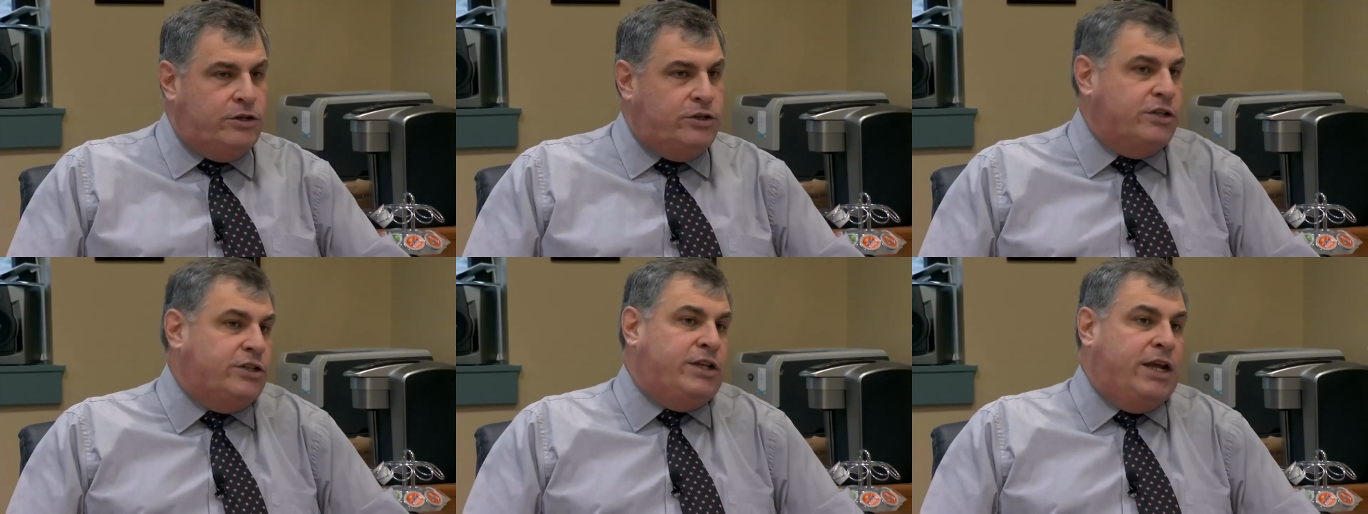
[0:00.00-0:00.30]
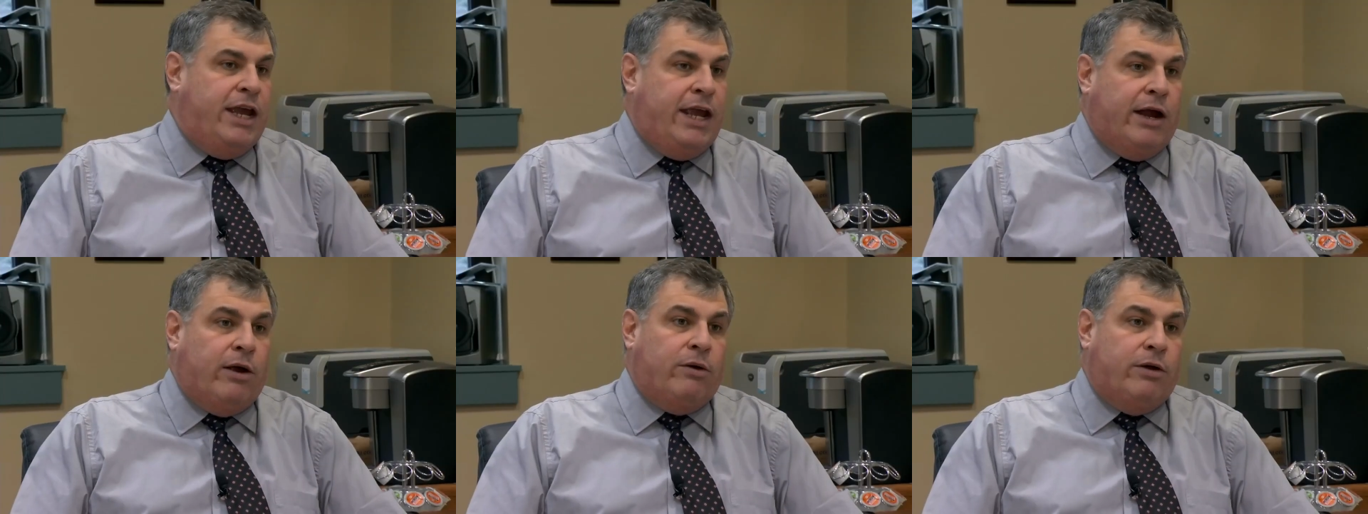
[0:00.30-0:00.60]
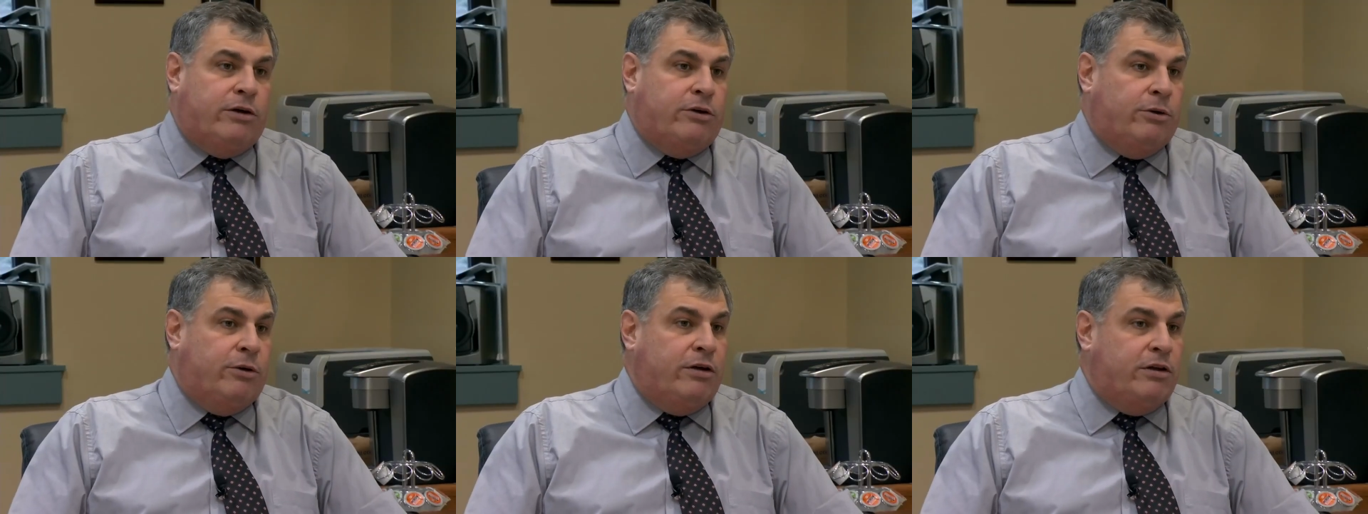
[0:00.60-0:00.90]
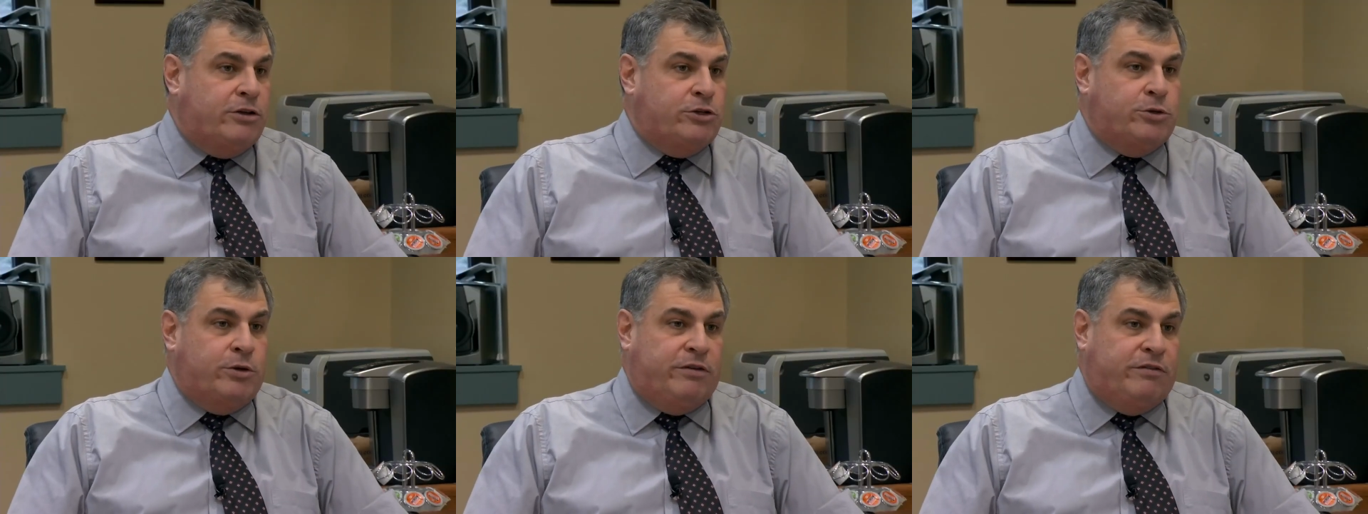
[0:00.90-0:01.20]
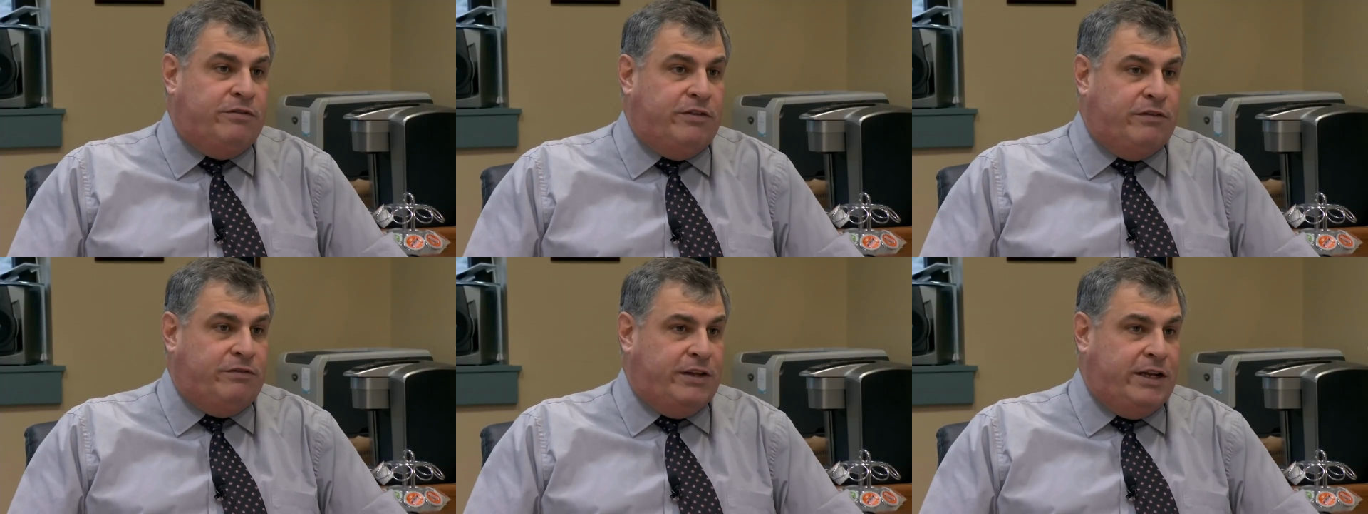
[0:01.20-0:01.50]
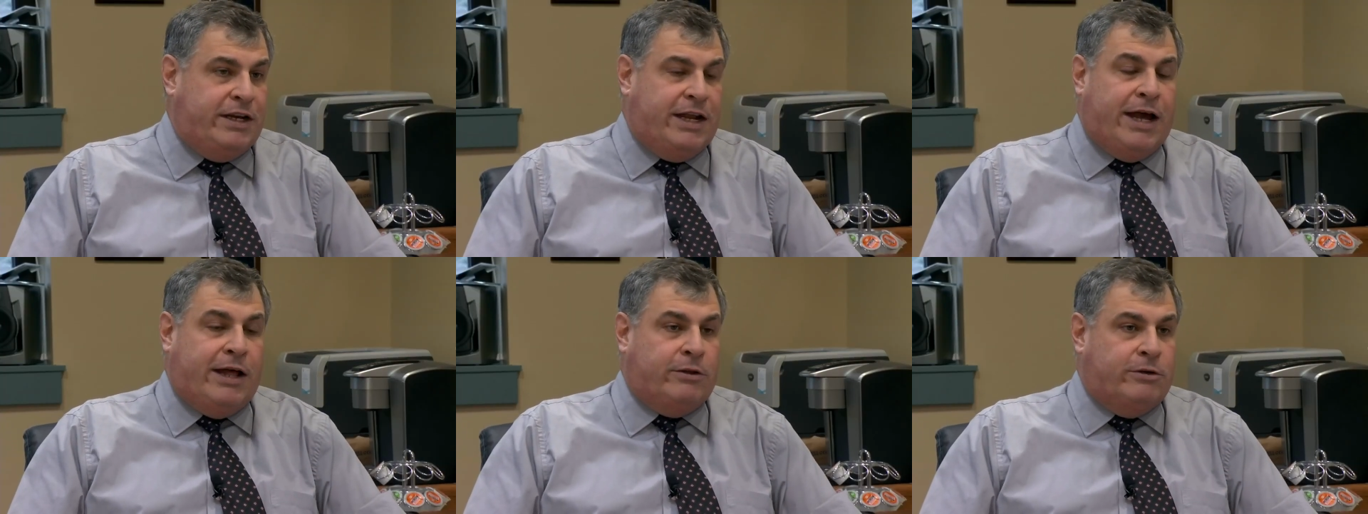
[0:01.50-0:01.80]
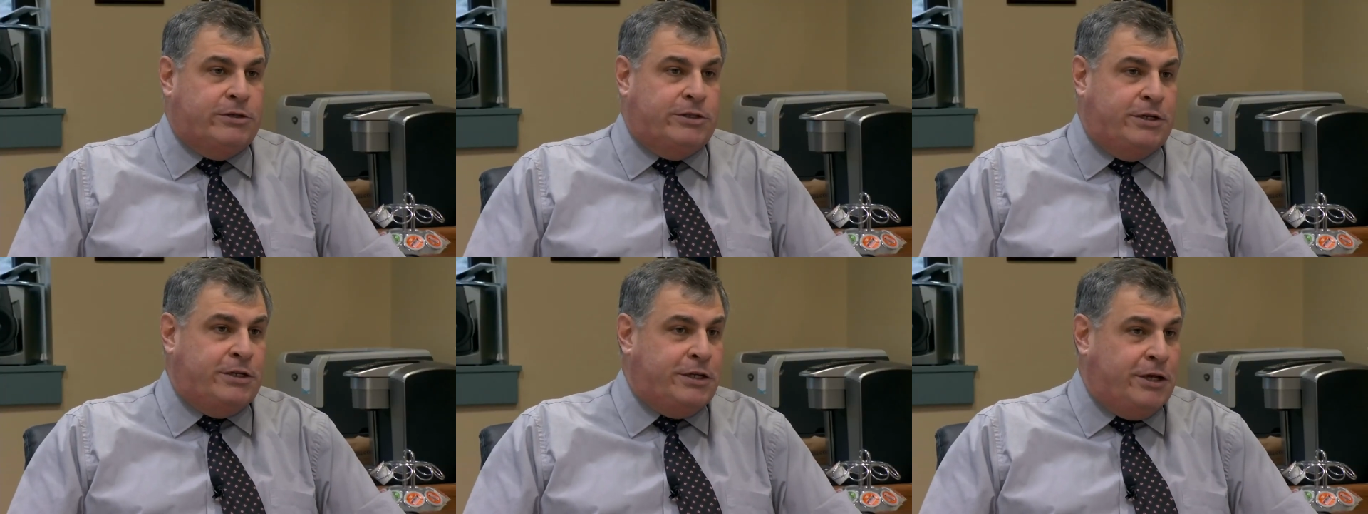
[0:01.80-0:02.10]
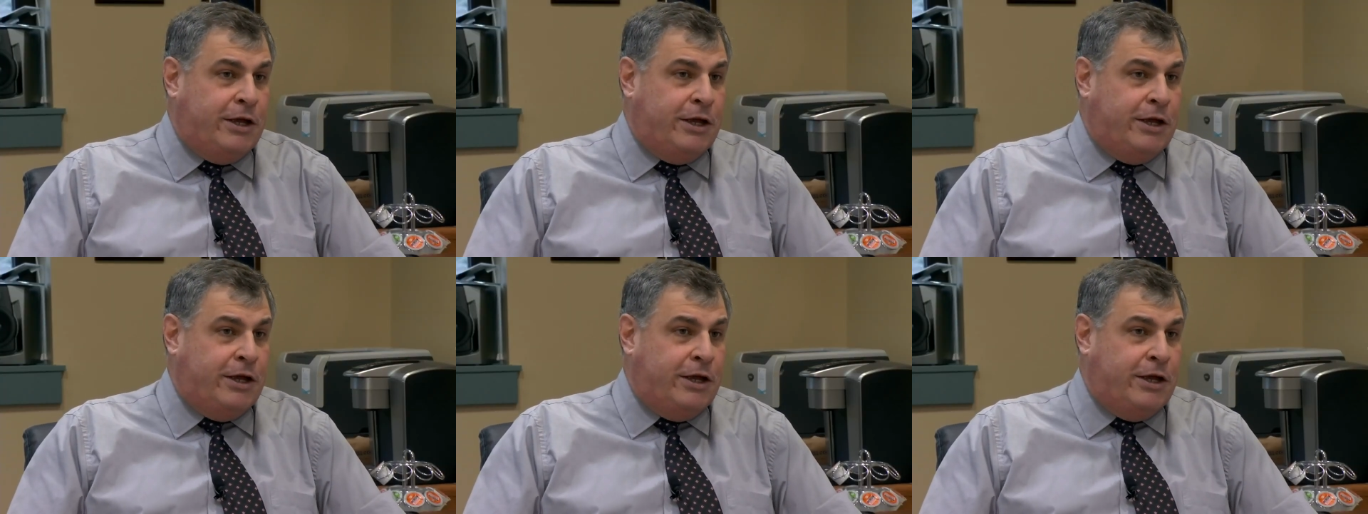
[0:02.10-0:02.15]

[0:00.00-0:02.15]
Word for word: just a hair under $150 a